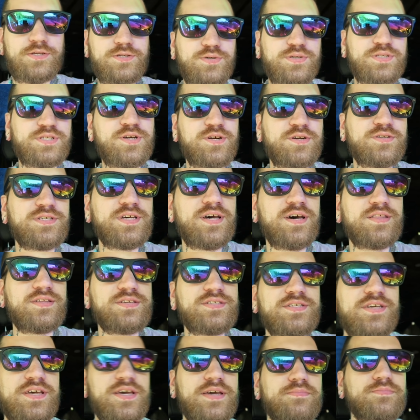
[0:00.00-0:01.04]
So it turns out the
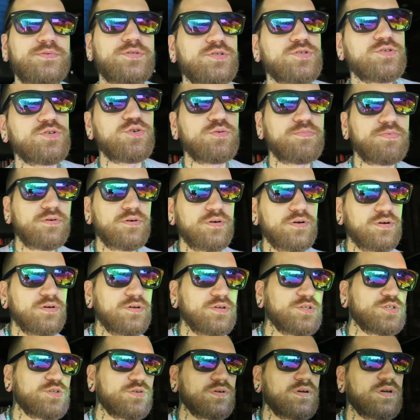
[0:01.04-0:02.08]
same super
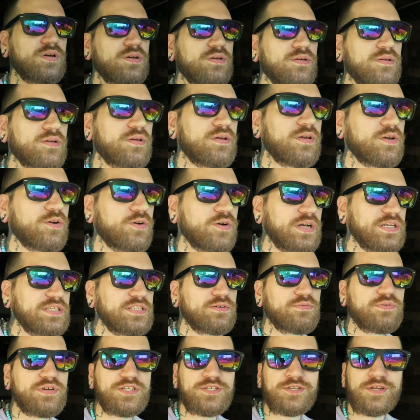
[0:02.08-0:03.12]
ultra
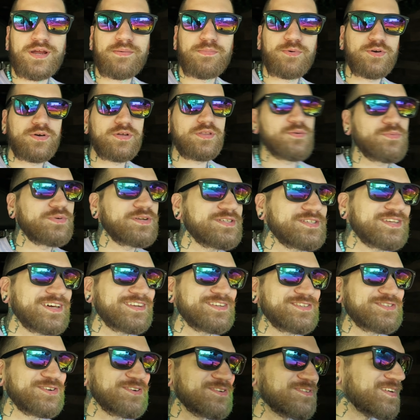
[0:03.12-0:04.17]
crazy rich neighborhood that we just had
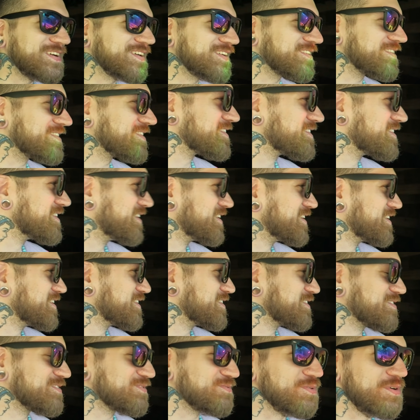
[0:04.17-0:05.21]
to turn around
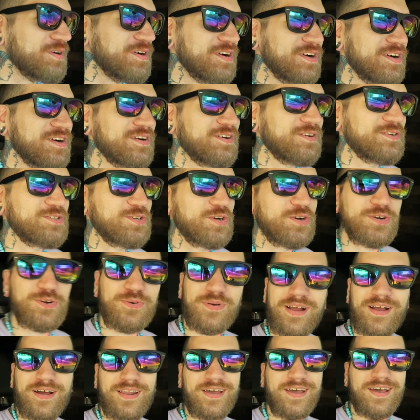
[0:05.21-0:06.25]
in. where or turned
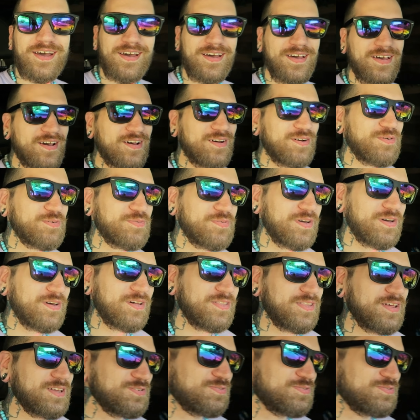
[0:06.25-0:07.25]
around at, oh found,